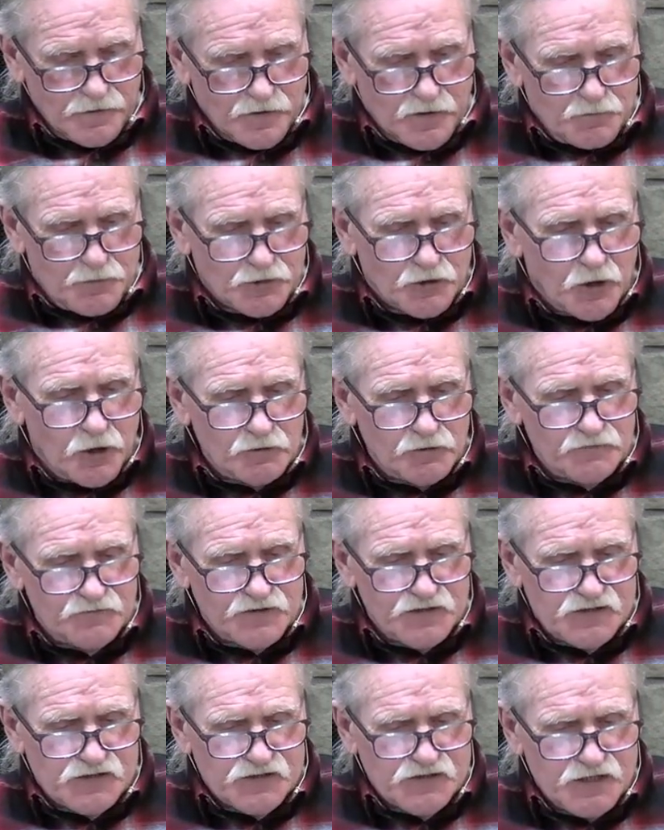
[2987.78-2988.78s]
But all of
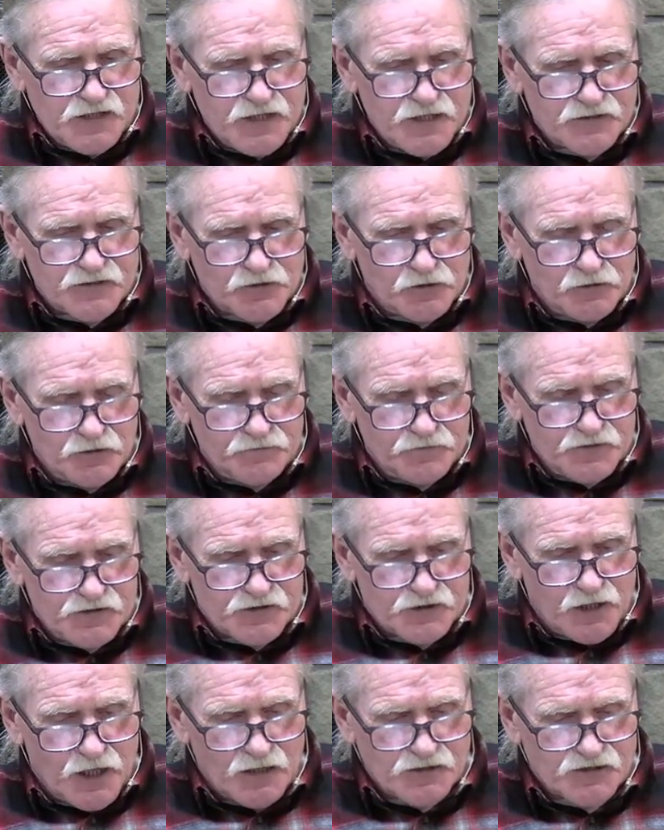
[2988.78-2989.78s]
these things, all of these
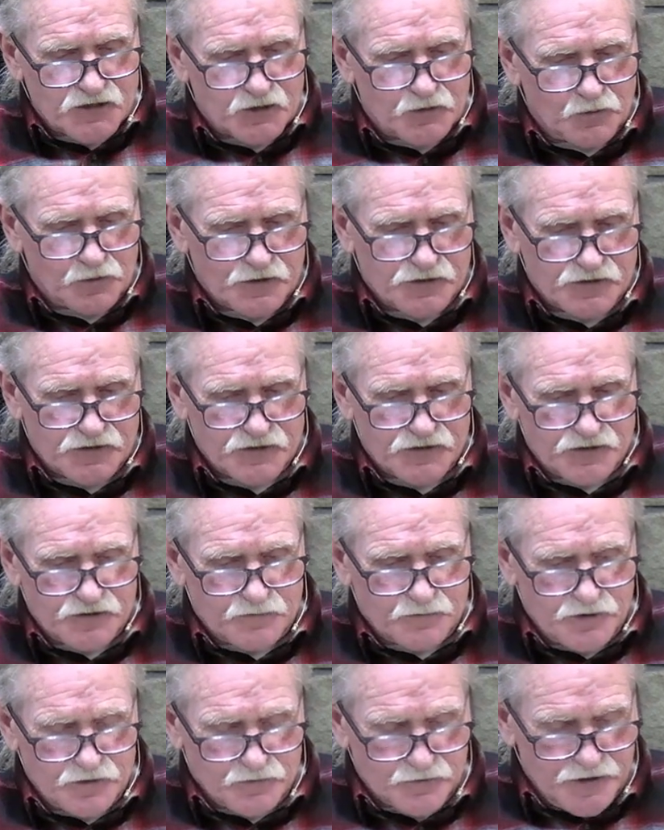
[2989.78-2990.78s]
consequences that
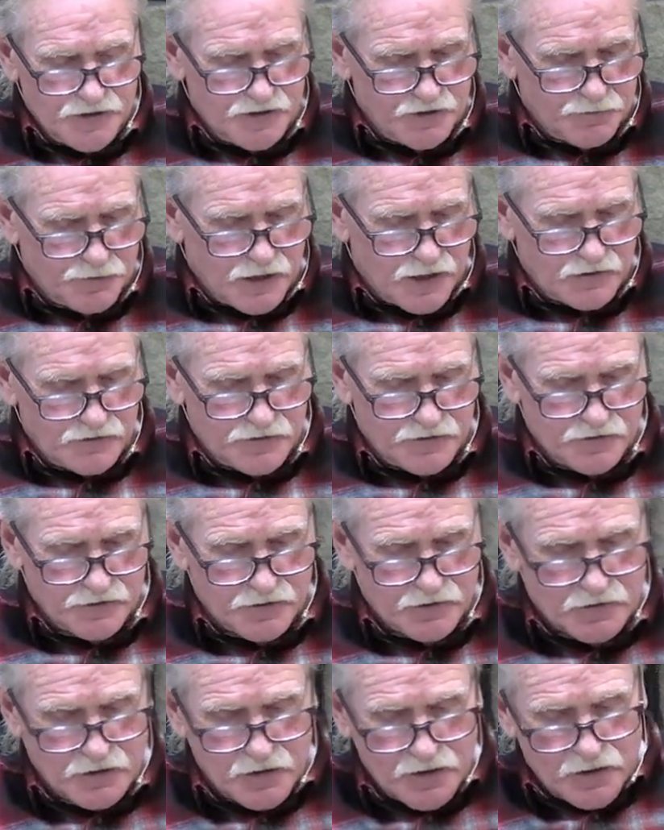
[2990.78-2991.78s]
we read about
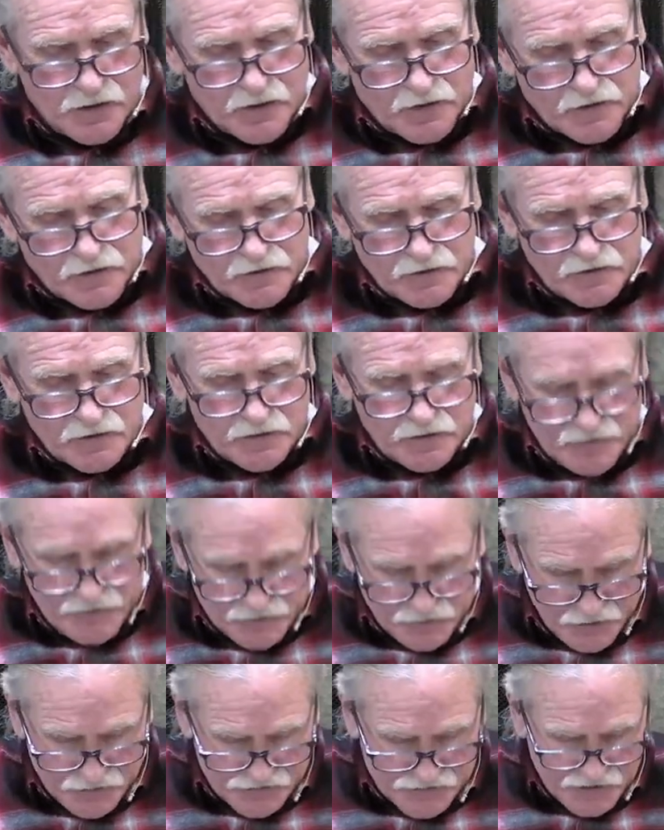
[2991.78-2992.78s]
here in
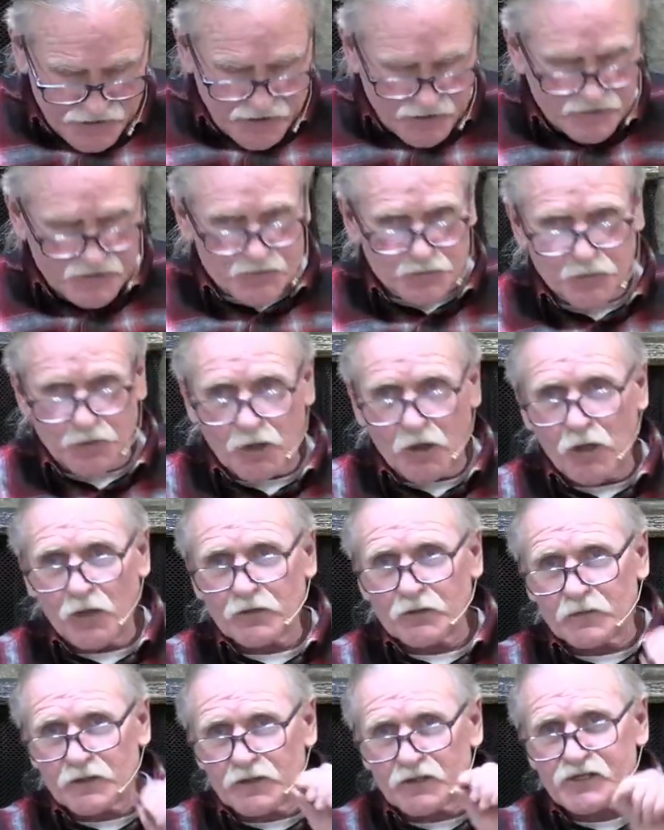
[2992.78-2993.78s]
our text, we're all
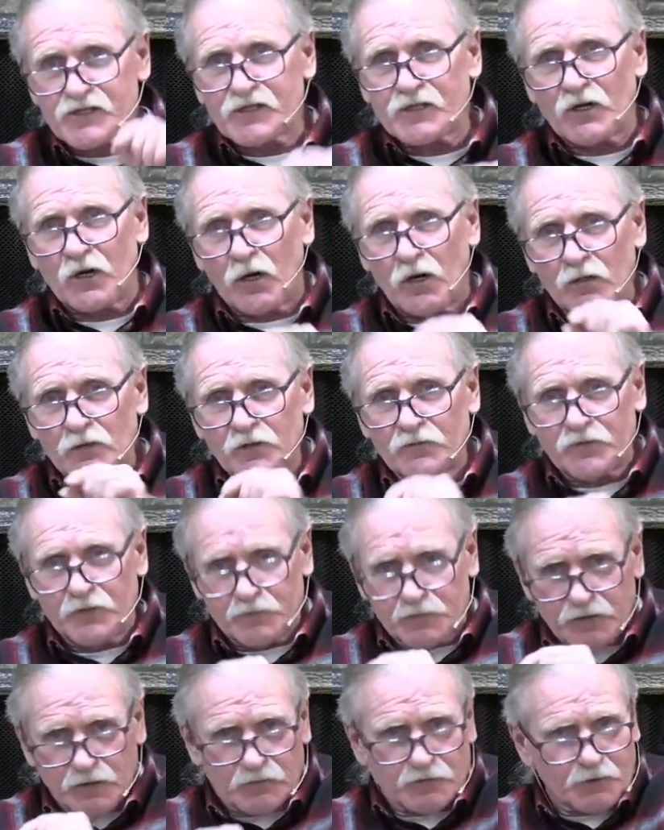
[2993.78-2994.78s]
going to see all of them
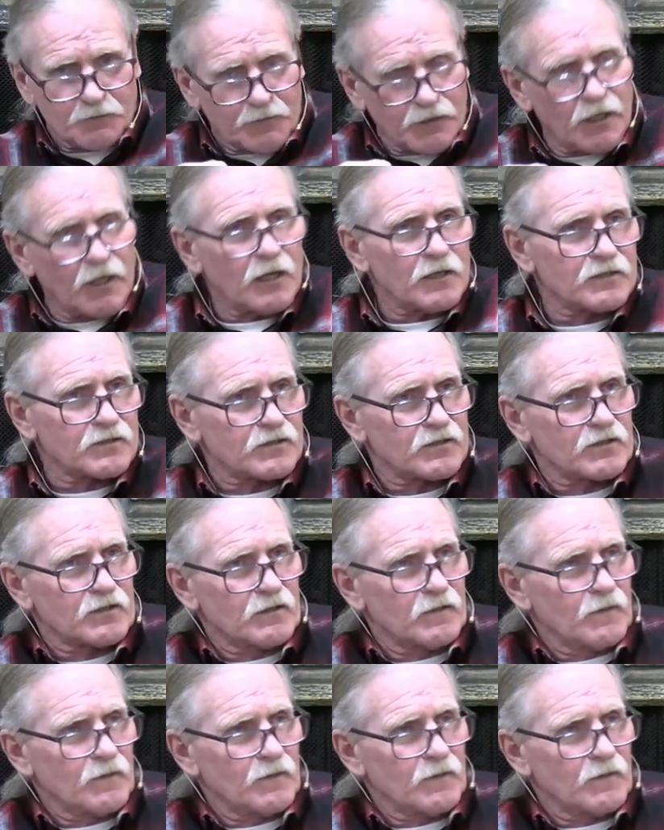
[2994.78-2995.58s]
come to pass.